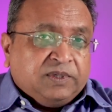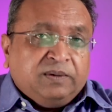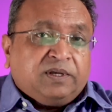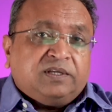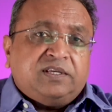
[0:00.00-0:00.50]

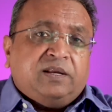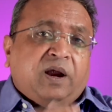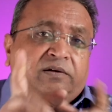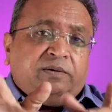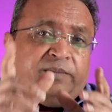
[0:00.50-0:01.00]
Because in
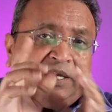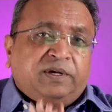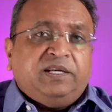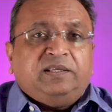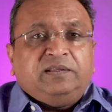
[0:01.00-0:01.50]
order to make
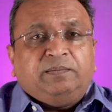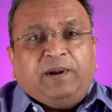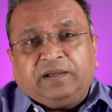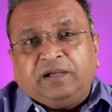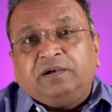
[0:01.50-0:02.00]
money in the
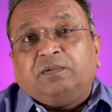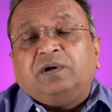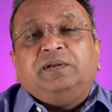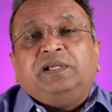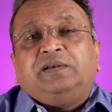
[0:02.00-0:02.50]
market,
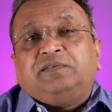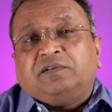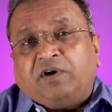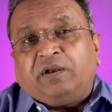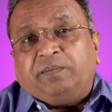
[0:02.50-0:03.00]
what you need is
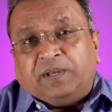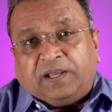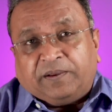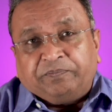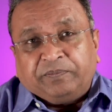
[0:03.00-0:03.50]
a
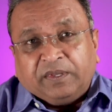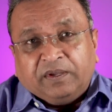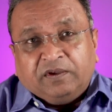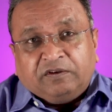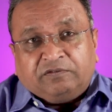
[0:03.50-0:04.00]
formula.
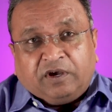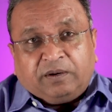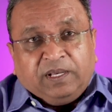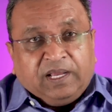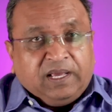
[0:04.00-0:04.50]

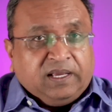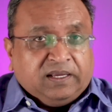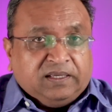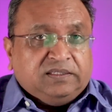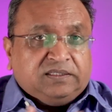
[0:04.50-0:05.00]

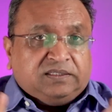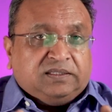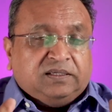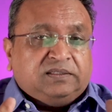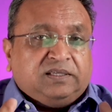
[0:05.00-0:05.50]
Formula is
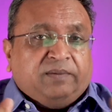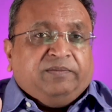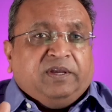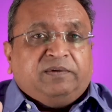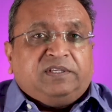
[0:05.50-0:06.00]

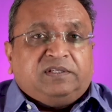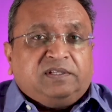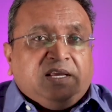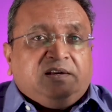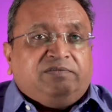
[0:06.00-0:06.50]
something which is
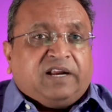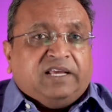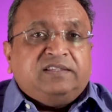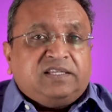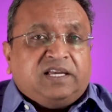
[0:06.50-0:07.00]
like a
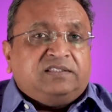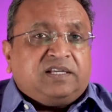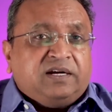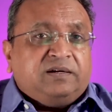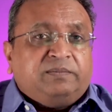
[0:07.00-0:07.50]
franchise
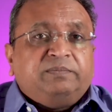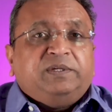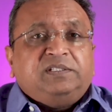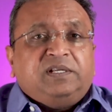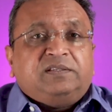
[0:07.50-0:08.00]
kind of a
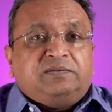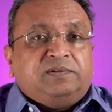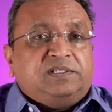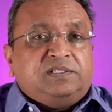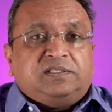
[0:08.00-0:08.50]
business,
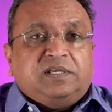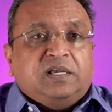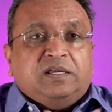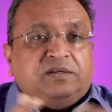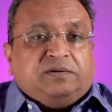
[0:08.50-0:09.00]
which is
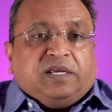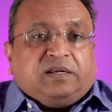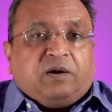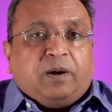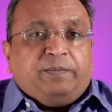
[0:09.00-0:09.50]
you
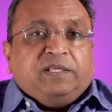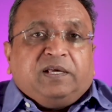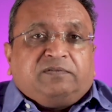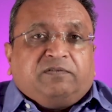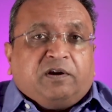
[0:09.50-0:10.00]
can copy
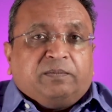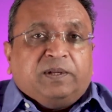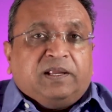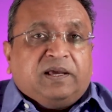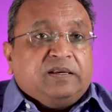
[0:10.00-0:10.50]
that
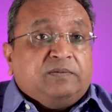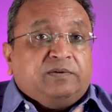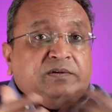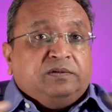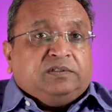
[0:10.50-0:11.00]
formula and if
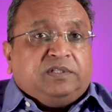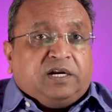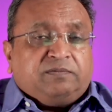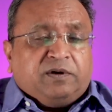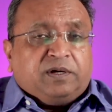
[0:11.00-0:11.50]
you use
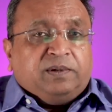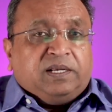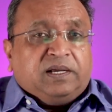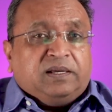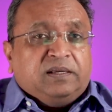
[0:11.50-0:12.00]
that
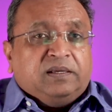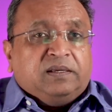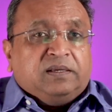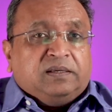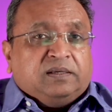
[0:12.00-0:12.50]
formula,
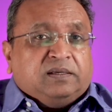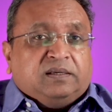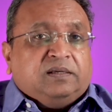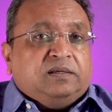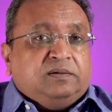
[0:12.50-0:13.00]

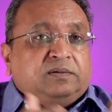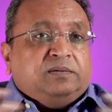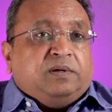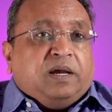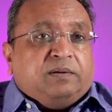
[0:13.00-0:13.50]
uh,
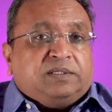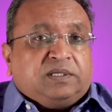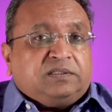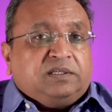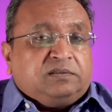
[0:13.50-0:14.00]
you have a
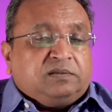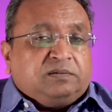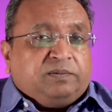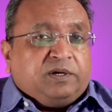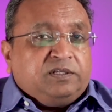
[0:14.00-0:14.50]
success
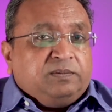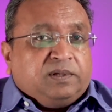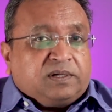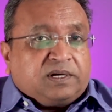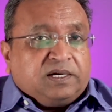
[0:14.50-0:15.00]

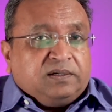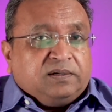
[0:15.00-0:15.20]
possible, right?